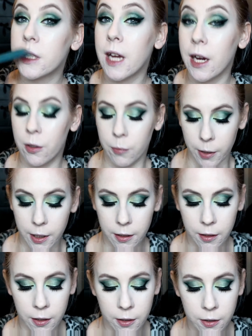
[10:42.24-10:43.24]
So that could
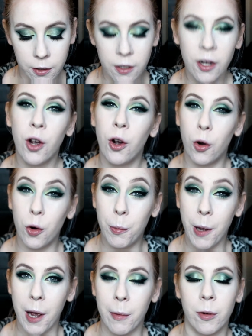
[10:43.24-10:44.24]
work. Or
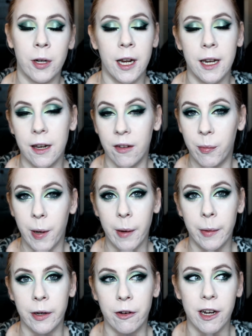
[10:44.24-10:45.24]
purple, and I love
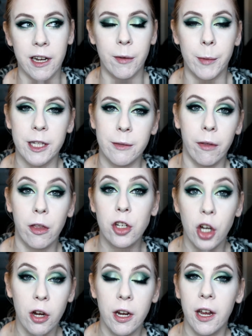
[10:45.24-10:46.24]
purple and green. It reminds me of the
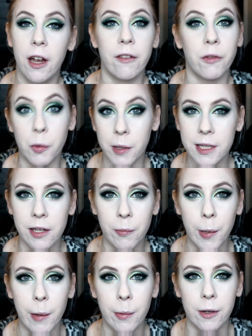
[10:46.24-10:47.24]
Joker. I've always
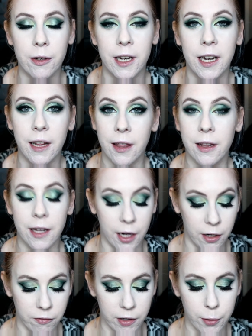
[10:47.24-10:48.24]
loved purple and green. I think they
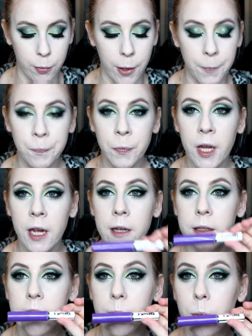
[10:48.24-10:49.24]
go really well.
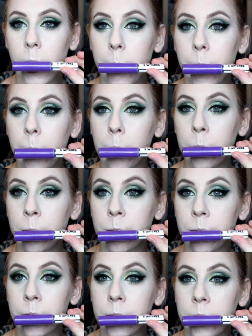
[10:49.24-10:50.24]
So the bright purple,
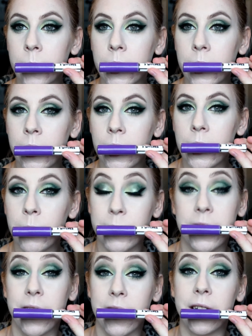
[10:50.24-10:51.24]

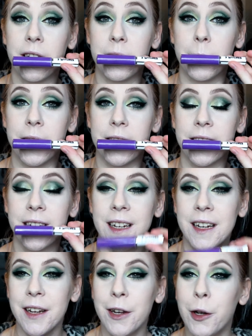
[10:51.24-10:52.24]
which I think looks amazing.
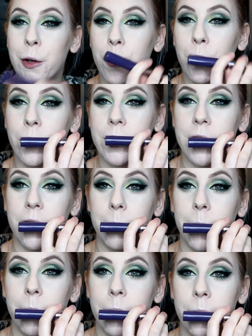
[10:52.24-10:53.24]
Or the
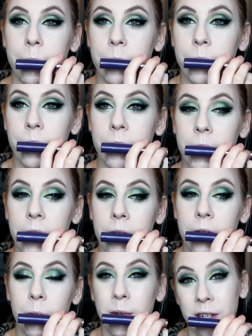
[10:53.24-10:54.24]
dark purple,
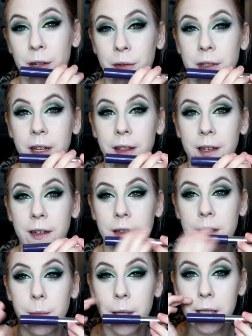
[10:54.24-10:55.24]
which I also think
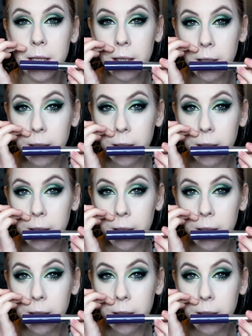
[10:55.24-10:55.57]
looks amazing.